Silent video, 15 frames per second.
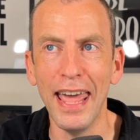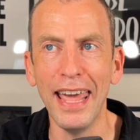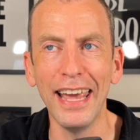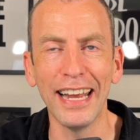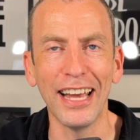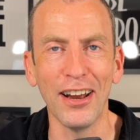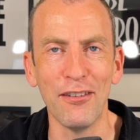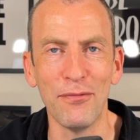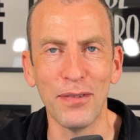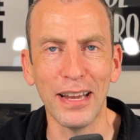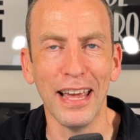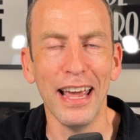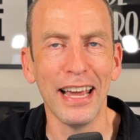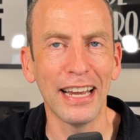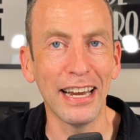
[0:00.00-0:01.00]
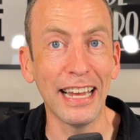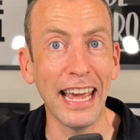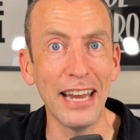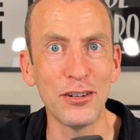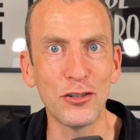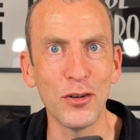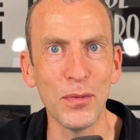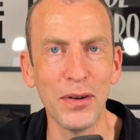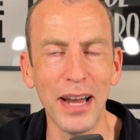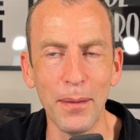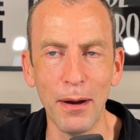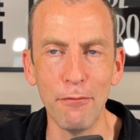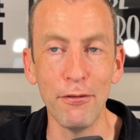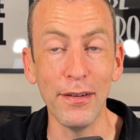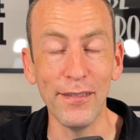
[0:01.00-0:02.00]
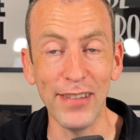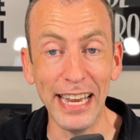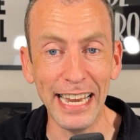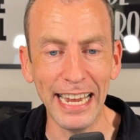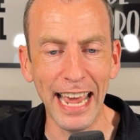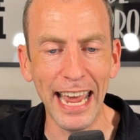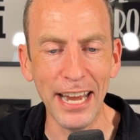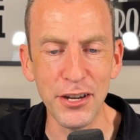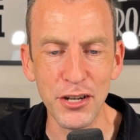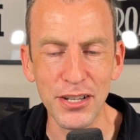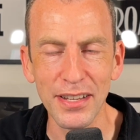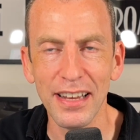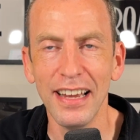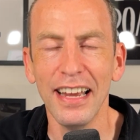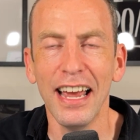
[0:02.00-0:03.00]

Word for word: kind of going to get into trouble now by revealing ages.